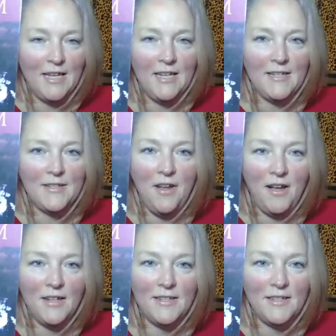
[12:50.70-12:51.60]
It is
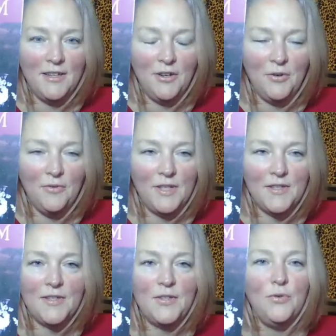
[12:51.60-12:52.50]
not, you know,
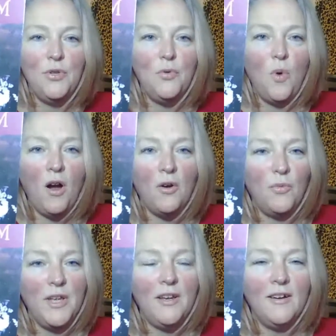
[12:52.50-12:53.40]
this is who you
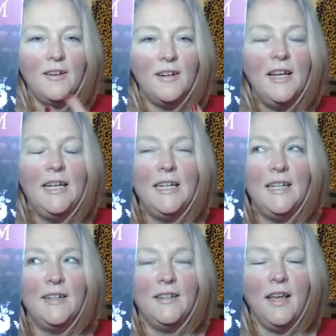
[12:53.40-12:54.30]
are. We are,
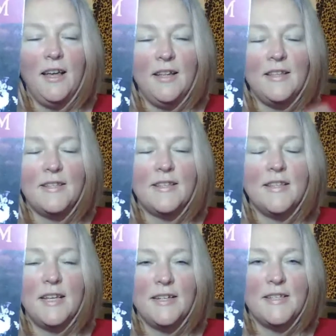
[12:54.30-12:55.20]
yeah, this
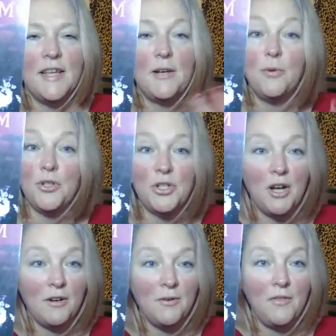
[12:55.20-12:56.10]
is like a sacral
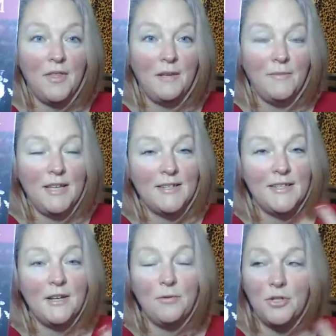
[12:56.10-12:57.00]
chakra thing because
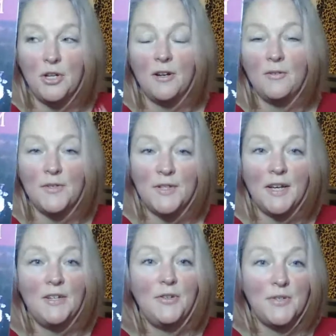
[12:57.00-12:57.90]
sacral chakra is
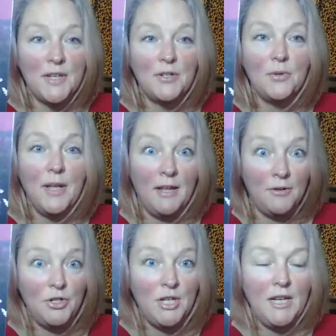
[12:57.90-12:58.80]
tied to your sexual
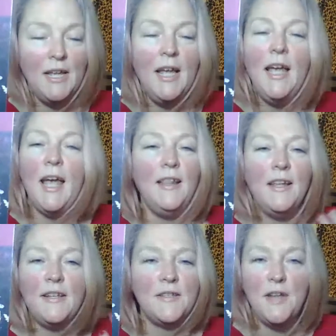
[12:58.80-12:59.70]
energy. And
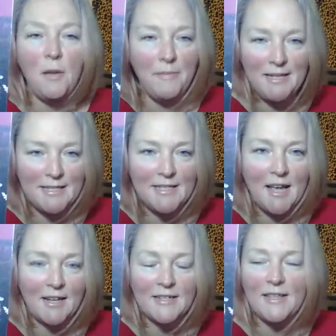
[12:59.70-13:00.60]
that does not mean
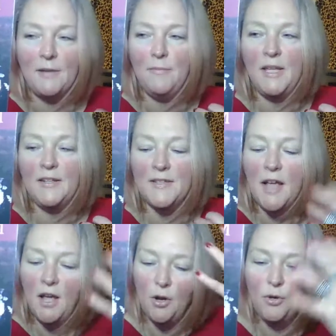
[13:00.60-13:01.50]
sex, that means
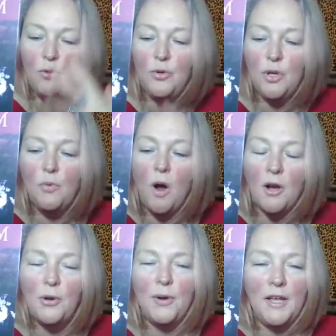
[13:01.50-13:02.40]
who you
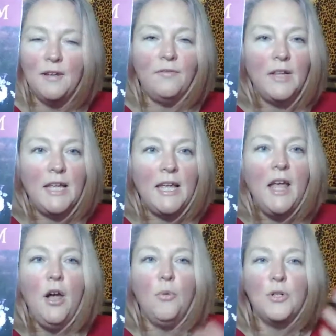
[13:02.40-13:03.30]
are creatively,
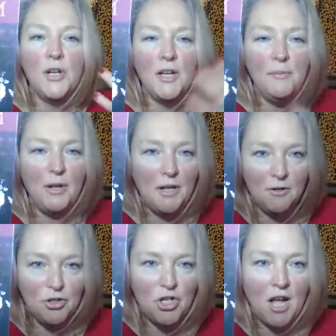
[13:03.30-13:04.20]
we're talking about
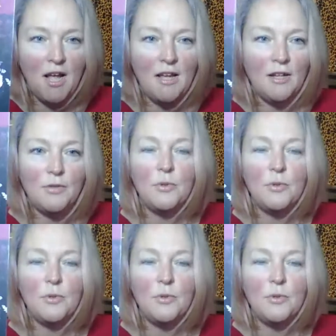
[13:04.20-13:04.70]
inner child.